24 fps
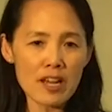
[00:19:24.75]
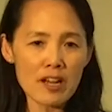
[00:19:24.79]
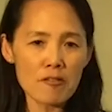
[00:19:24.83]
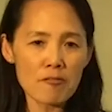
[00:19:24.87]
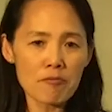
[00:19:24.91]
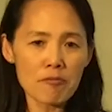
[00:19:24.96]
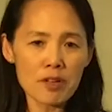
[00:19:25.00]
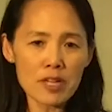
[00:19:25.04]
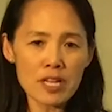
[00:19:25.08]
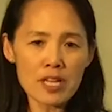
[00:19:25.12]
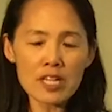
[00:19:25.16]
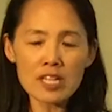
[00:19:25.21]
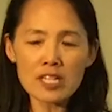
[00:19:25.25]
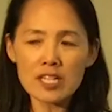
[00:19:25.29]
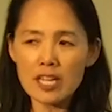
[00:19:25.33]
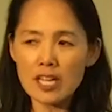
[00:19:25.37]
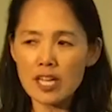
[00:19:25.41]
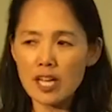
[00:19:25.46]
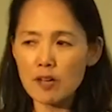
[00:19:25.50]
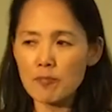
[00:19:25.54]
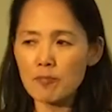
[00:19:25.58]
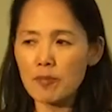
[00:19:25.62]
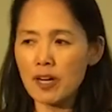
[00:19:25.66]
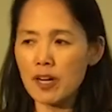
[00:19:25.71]
We need to
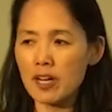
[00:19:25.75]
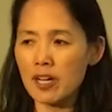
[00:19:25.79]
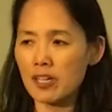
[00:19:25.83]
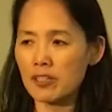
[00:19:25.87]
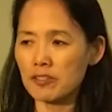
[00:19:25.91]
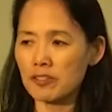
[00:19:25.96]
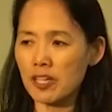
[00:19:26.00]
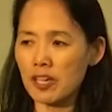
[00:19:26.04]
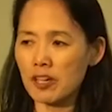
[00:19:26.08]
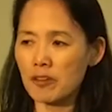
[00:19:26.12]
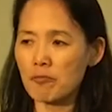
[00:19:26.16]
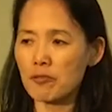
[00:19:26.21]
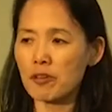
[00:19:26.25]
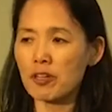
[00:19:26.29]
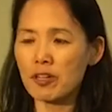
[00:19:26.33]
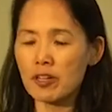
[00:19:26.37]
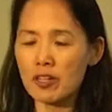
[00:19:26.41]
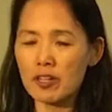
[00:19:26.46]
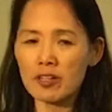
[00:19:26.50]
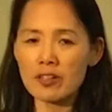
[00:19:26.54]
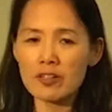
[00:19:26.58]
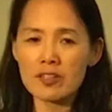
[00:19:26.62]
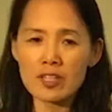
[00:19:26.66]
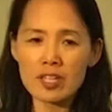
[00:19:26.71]
help our healthcare
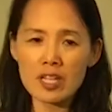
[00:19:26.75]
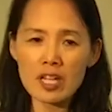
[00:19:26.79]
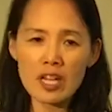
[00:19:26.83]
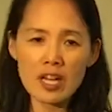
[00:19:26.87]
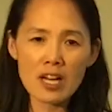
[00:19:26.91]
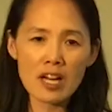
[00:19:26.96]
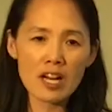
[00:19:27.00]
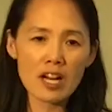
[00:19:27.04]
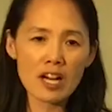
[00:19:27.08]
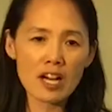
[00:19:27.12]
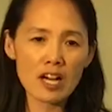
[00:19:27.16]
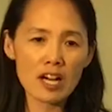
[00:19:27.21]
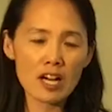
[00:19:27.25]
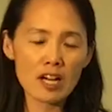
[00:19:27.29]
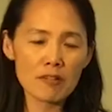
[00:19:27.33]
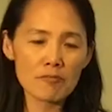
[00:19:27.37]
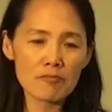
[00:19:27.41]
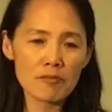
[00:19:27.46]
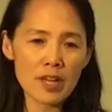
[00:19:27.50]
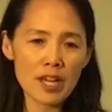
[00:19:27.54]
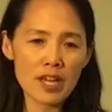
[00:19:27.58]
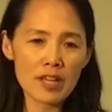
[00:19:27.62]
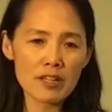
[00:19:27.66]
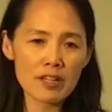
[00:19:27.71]
workers
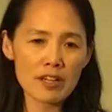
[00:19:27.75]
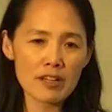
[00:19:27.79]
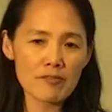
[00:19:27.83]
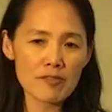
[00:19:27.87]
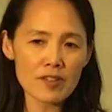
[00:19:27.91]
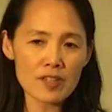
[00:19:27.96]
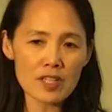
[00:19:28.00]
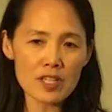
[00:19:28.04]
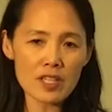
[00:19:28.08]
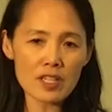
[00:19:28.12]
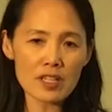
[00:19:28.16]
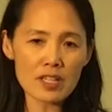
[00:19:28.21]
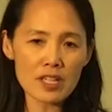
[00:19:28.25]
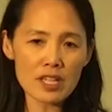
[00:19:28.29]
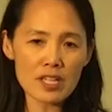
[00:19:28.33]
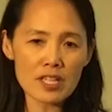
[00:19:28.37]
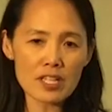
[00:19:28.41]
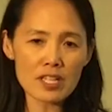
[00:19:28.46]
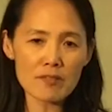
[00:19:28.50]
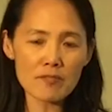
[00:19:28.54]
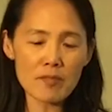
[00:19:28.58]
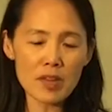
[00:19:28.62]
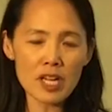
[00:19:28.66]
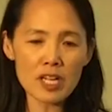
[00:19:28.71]
and our facilities
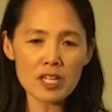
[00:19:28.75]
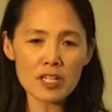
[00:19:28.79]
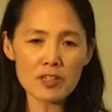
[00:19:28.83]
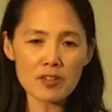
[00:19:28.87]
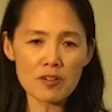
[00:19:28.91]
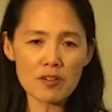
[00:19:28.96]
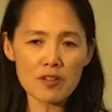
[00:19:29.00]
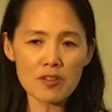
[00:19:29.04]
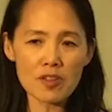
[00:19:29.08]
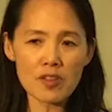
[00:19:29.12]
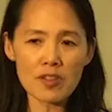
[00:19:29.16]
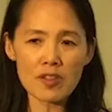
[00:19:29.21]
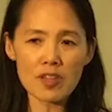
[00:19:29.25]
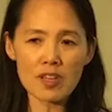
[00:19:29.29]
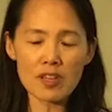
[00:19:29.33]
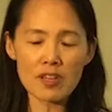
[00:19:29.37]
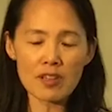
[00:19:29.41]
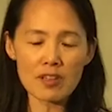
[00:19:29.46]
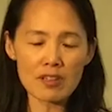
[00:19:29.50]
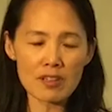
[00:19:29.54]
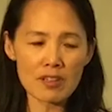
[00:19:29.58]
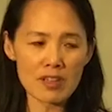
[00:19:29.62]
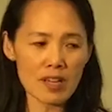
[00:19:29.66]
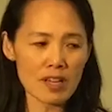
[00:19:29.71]
to make sure
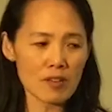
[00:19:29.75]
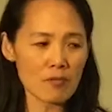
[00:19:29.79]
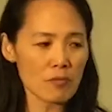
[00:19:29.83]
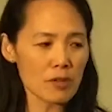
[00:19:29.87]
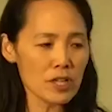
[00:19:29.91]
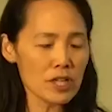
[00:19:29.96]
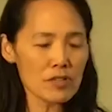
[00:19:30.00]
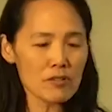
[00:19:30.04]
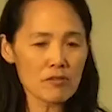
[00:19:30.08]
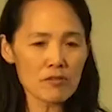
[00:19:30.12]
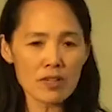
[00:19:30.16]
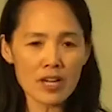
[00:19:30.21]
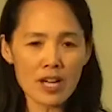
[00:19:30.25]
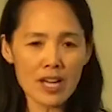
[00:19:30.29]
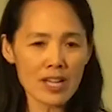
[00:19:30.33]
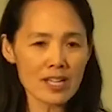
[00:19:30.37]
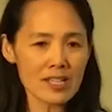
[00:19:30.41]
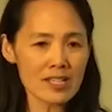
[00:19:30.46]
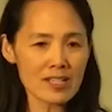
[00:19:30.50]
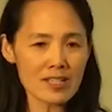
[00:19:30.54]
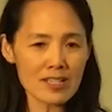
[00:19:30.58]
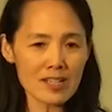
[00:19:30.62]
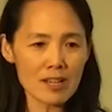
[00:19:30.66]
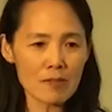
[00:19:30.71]
that that we do
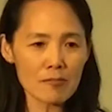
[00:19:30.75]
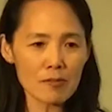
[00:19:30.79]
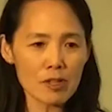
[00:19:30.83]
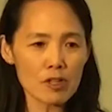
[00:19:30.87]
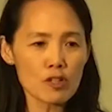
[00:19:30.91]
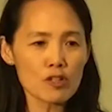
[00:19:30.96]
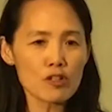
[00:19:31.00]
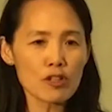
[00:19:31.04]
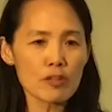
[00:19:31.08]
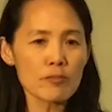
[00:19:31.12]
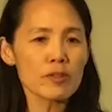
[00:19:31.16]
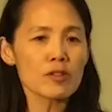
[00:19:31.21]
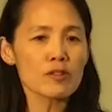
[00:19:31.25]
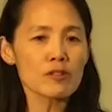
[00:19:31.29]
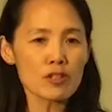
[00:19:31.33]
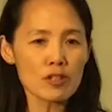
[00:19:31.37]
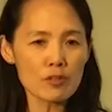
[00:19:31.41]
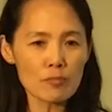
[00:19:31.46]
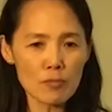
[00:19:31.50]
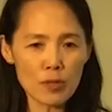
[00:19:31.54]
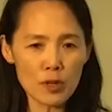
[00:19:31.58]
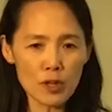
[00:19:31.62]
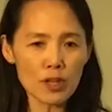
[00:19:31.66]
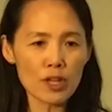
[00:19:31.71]
not contribute to
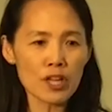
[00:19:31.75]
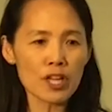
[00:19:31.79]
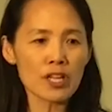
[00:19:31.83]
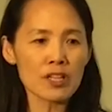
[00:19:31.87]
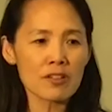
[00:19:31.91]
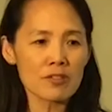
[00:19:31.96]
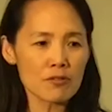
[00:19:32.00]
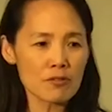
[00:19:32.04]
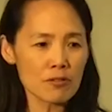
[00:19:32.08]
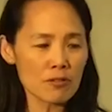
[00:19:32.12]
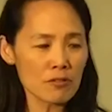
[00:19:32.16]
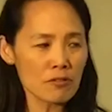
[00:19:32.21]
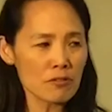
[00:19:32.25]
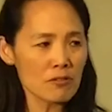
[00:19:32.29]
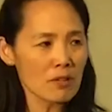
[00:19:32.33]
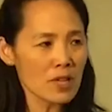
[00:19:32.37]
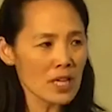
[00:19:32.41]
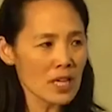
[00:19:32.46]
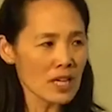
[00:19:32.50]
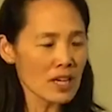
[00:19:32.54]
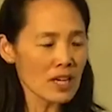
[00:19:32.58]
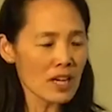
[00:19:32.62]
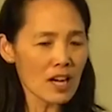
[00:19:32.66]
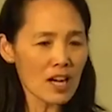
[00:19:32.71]
burning through
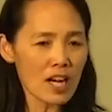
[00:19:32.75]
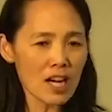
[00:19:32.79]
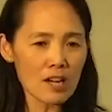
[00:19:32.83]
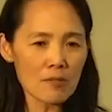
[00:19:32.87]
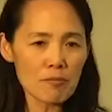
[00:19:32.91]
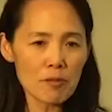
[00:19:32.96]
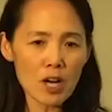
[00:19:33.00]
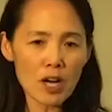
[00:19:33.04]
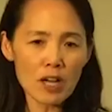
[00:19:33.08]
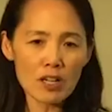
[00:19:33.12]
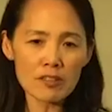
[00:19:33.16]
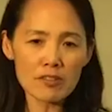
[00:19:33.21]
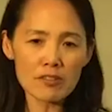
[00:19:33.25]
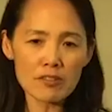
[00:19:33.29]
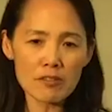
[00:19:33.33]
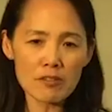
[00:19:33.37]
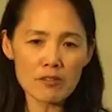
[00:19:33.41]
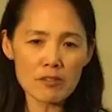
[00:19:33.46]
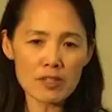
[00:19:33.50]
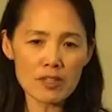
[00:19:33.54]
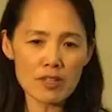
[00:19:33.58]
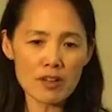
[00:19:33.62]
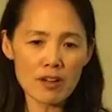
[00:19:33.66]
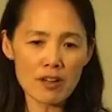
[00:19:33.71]

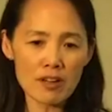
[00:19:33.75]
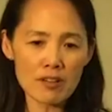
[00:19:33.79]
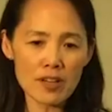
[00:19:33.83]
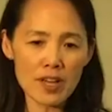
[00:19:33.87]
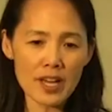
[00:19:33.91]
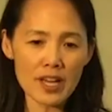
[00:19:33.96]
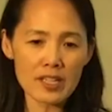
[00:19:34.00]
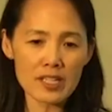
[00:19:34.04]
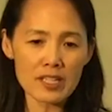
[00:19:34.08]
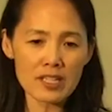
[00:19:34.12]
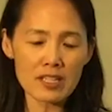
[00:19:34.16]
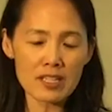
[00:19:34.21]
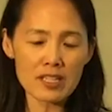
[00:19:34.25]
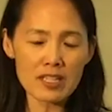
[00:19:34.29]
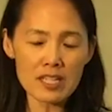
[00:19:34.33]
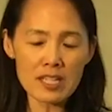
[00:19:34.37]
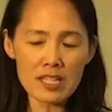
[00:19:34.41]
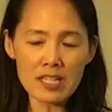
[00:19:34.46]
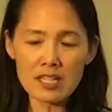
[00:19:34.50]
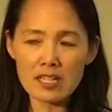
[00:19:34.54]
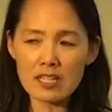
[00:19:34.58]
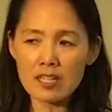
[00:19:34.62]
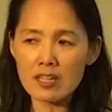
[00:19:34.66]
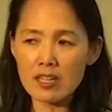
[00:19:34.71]
all that
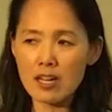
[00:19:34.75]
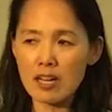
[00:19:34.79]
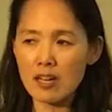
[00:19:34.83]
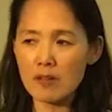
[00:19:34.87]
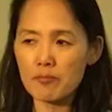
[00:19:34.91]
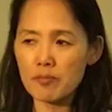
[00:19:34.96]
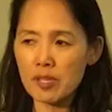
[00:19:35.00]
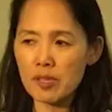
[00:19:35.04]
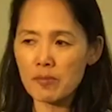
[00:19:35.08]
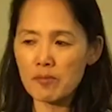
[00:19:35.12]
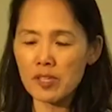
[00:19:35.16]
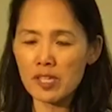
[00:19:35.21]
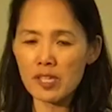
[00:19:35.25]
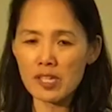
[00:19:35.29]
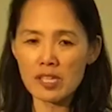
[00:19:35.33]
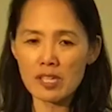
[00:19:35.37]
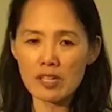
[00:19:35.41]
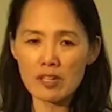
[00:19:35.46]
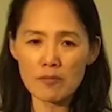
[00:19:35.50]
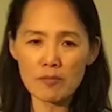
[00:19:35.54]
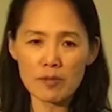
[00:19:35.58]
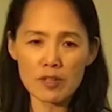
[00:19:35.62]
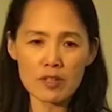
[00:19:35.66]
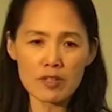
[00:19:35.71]
needed
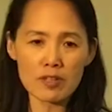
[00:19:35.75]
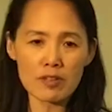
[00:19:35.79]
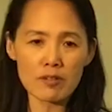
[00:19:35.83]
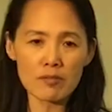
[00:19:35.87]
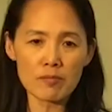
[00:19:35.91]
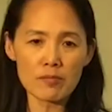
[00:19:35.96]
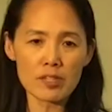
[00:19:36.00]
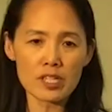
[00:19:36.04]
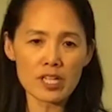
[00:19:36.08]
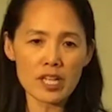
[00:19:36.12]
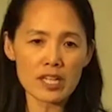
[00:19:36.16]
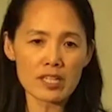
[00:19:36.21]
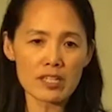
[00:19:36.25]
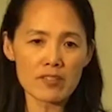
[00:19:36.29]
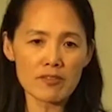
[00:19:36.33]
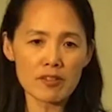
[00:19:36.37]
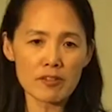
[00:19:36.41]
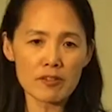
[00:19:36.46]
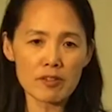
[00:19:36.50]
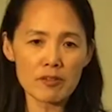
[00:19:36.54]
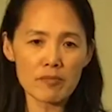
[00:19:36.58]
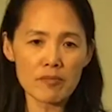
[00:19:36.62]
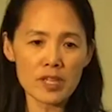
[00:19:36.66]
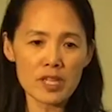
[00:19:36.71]
PPE or personal protective
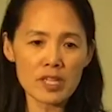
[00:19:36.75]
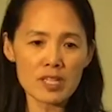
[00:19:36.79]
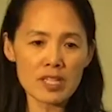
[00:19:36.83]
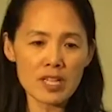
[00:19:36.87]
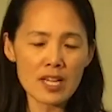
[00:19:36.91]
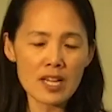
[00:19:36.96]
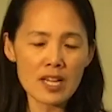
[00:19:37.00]
equipment.